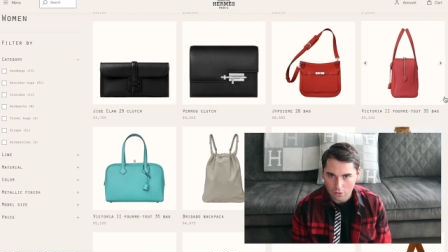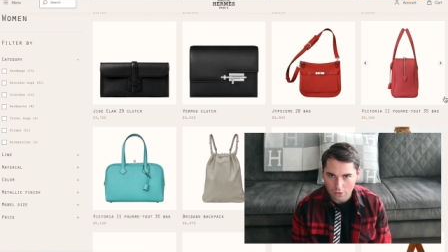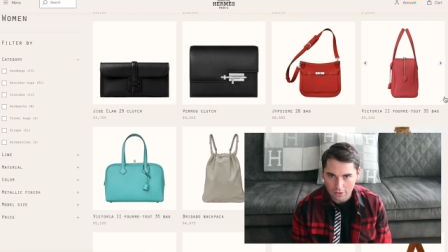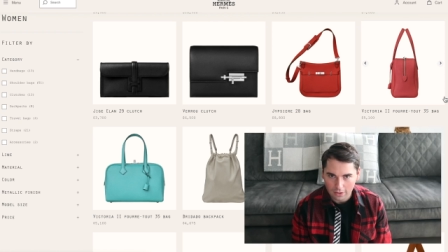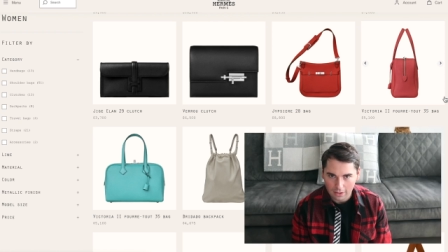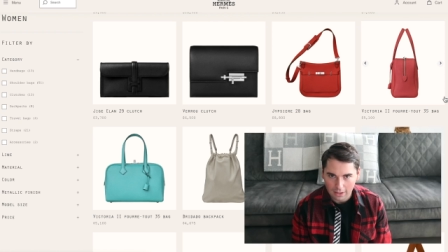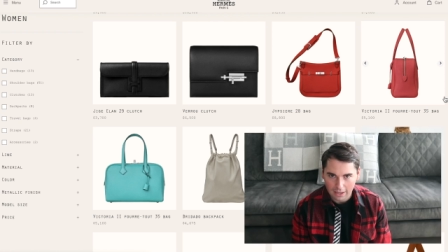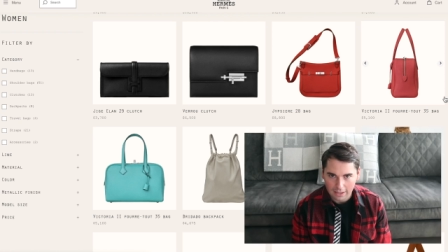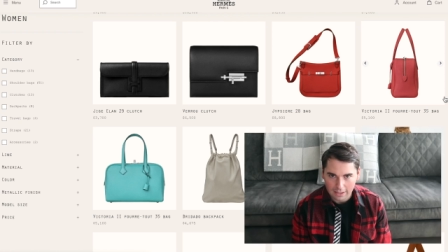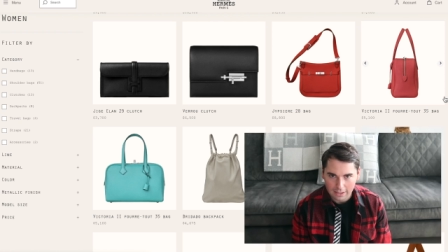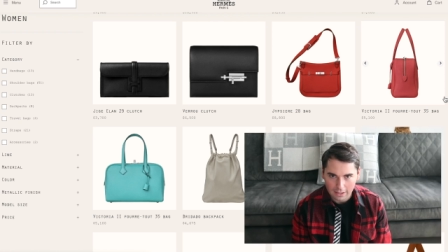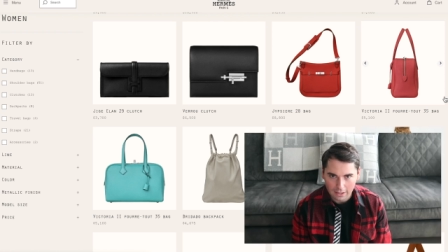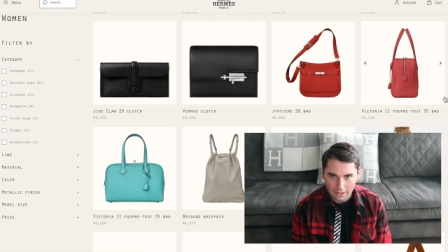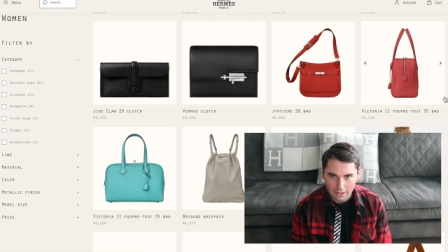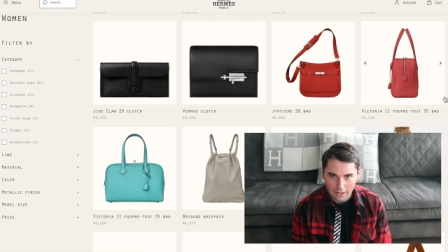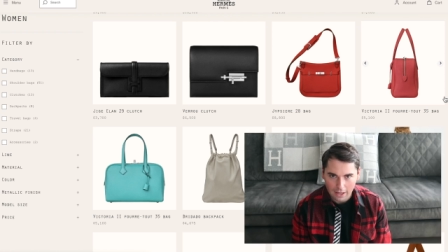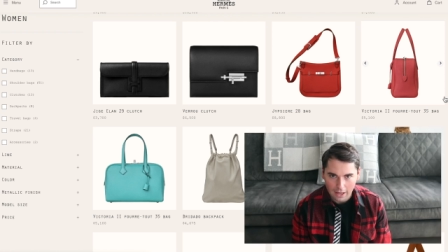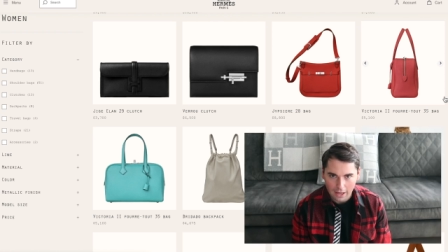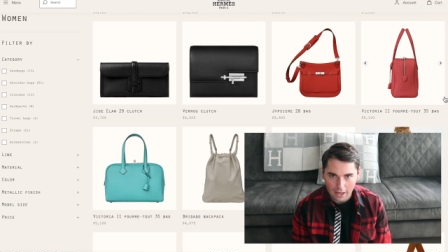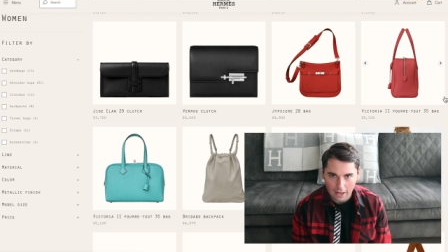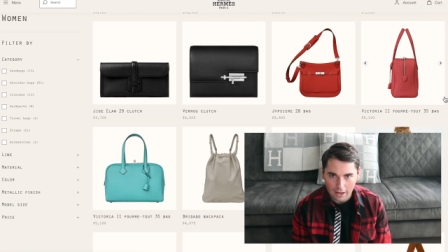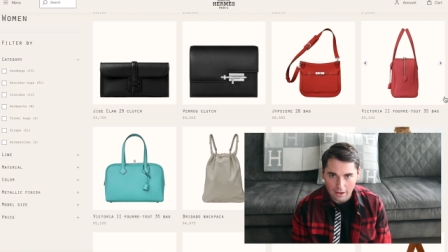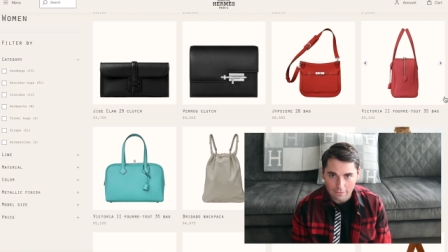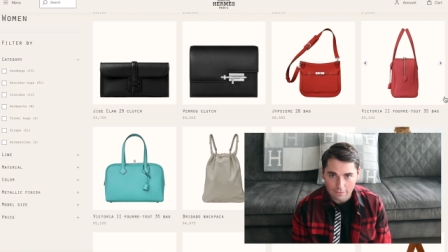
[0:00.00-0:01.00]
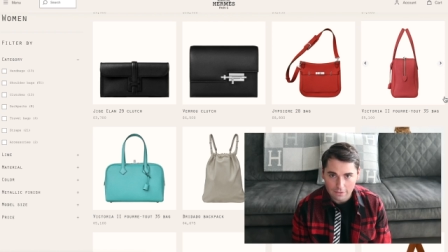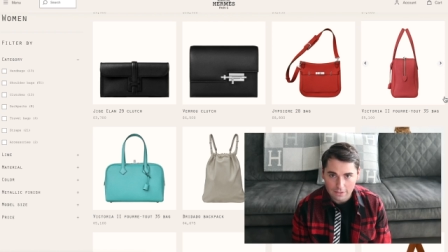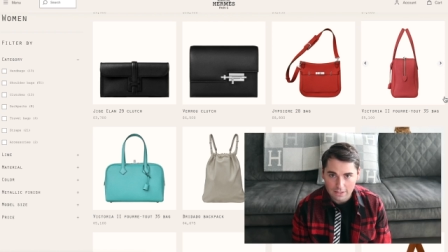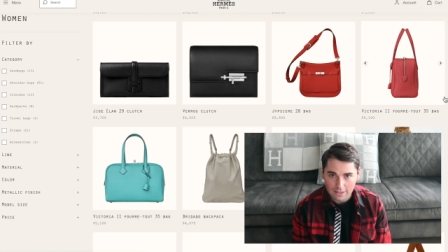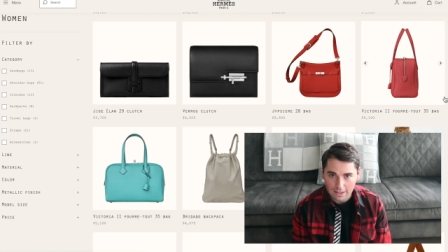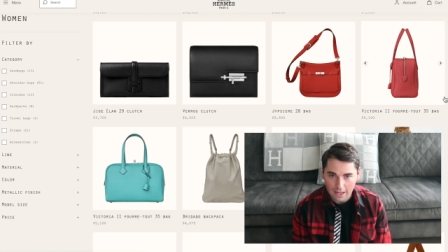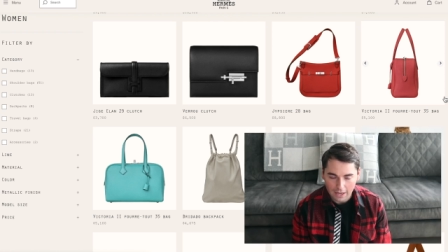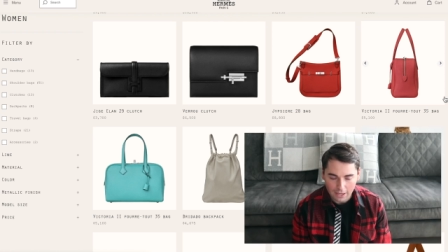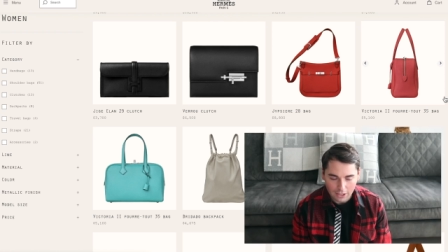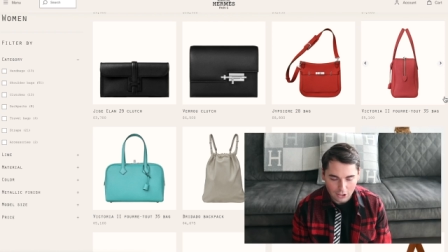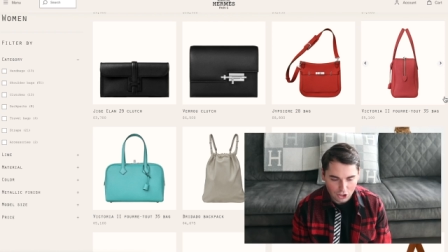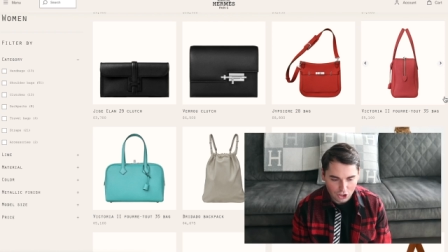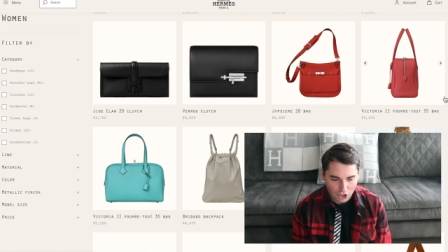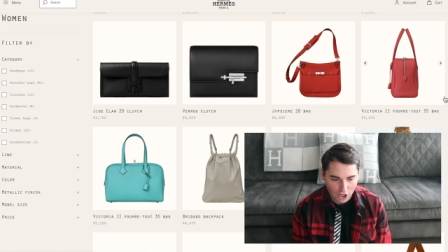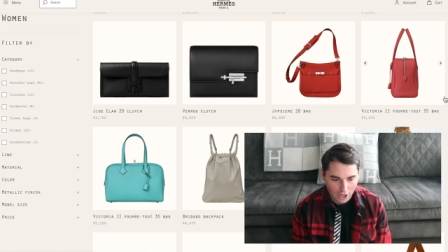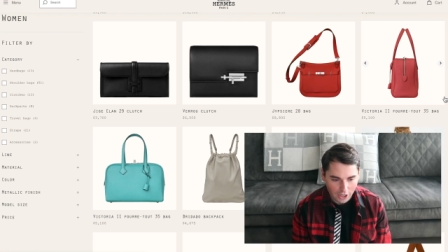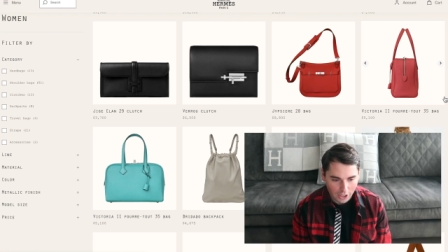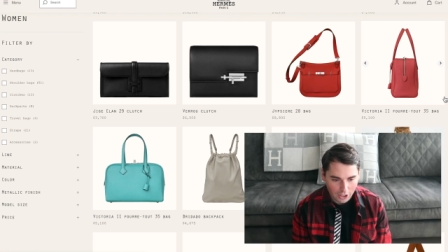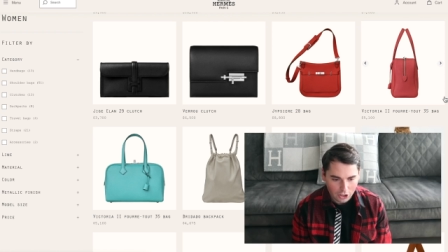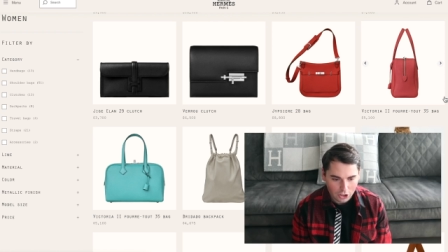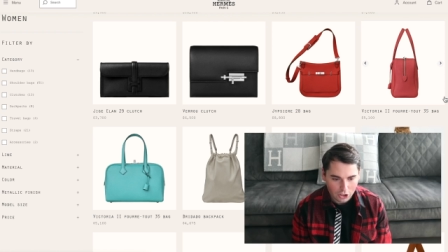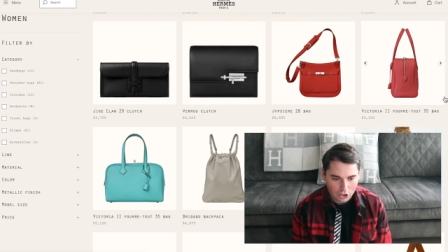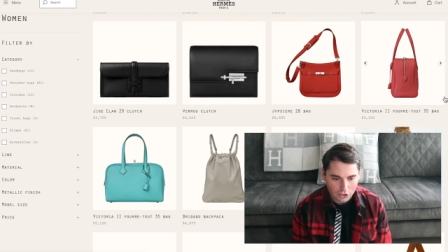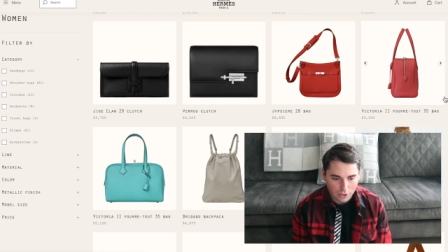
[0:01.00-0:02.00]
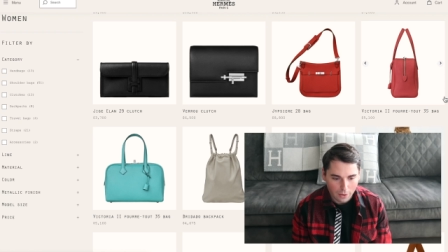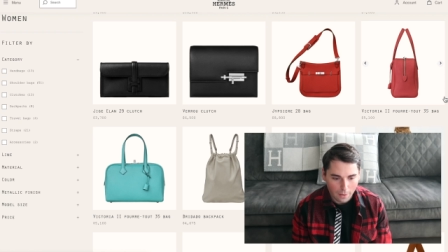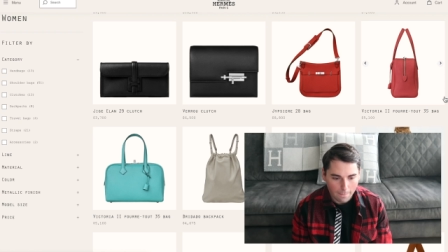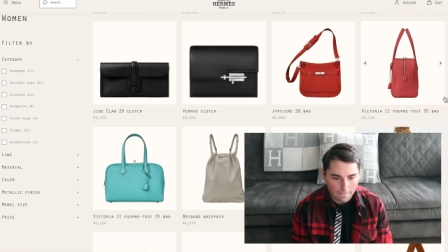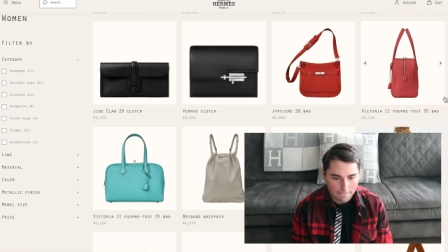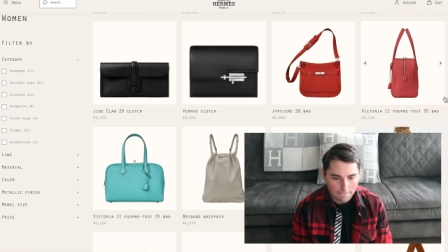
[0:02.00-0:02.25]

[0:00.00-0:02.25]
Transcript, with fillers: the lighting have slightly changed,